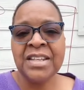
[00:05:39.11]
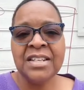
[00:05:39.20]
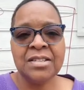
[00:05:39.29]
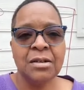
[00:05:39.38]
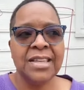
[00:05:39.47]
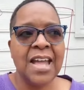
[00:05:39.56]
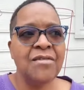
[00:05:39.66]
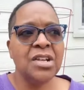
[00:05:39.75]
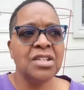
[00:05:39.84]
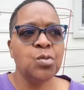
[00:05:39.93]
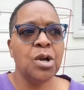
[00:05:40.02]
So David
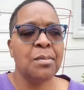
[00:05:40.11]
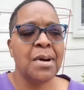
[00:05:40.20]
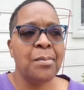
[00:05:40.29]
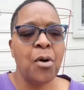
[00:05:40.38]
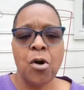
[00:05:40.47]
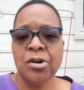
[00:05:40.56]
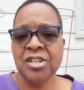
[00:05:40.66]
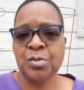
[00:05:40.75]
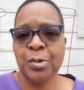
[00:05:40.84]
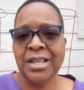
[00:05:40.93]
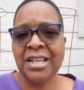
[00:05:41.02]
is one of my partners
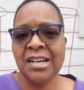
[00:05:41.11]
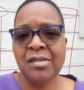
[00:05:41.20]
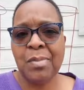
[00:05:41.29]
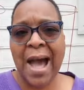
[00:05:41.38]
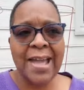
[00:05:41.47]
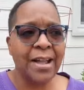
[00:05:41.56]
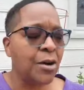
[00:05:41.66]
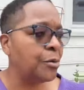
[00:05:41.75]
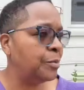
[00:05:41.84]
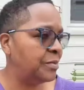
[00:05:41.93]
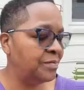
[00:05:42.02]
with Love
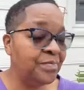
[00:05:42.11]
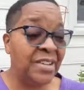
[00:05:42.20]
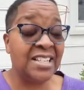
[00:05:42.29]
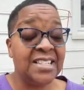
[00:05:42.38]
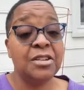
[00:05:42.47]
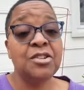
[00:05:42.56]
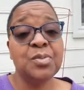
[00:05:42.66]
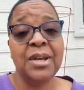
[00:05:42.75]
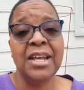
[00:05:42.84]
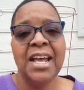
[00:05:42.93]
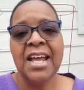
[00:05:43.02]
Biome, excuse
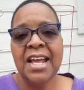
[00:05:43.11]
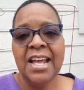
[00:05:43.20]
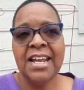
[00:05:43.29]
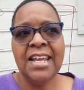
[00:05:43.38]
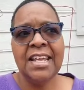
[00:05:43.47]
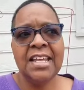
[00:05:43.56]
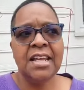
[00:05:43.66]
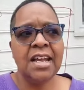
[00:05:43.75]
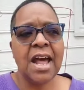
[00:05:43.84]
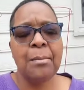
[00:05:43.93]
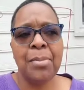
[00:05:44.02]
me. And he and
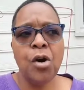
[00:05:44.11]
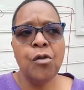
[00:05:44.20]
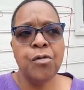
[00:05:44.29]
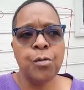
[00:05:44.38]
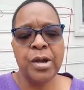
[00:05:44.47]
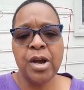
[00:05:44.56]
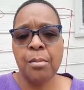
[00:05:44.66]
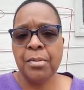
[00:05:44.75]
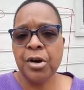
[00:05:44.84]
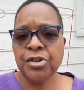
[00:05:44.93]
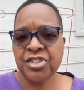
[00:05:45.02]
I both, we are
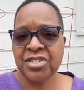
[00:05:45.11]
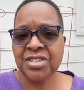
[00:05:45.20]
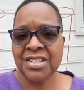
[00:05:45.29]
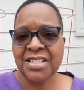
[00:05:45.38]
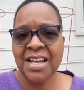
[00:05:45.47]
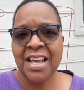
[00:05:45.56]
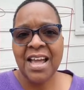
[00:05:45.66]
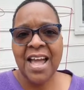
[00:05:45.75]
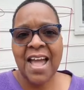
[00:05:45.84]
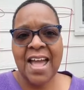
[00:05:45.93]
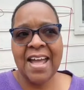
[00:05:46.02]
merchants
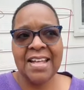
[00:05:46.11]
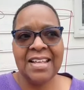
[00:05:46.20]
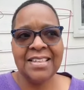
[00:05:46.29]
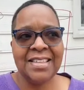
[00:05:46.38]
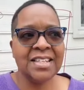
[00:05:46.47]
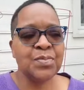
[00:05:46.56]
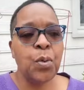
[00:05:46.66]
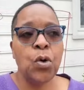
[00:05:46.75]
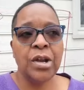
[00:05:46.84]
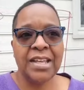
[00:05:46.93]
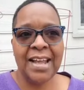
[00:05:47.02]
at this
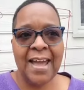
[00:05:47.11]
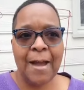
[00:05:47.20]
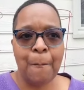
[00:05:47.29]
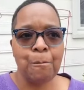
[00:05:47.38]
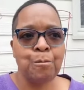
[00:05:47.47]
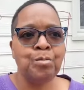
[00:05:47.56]
point in the game.